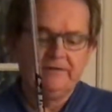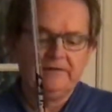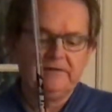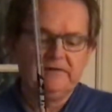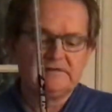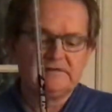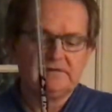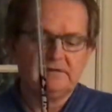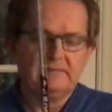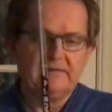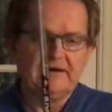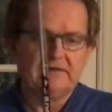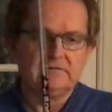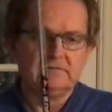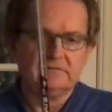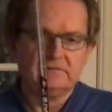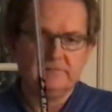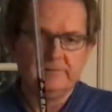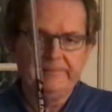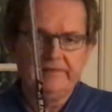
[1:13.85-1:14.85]
it's a matter of
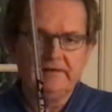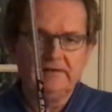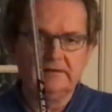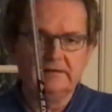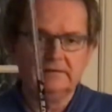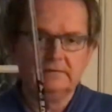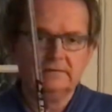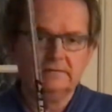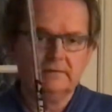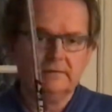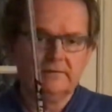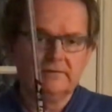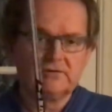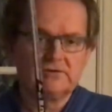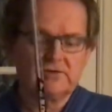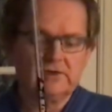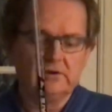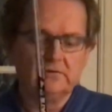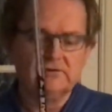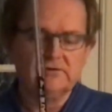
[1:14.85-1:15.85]
opinion amongst
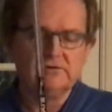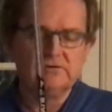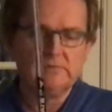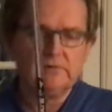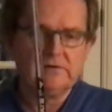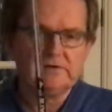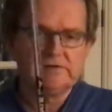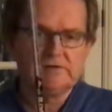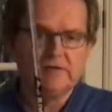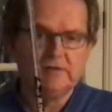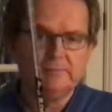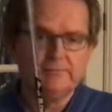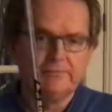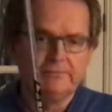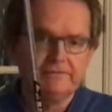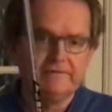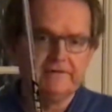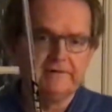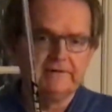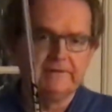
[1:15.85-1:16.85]
coaches which they
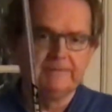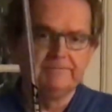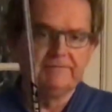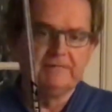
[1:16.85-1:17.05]
prefer.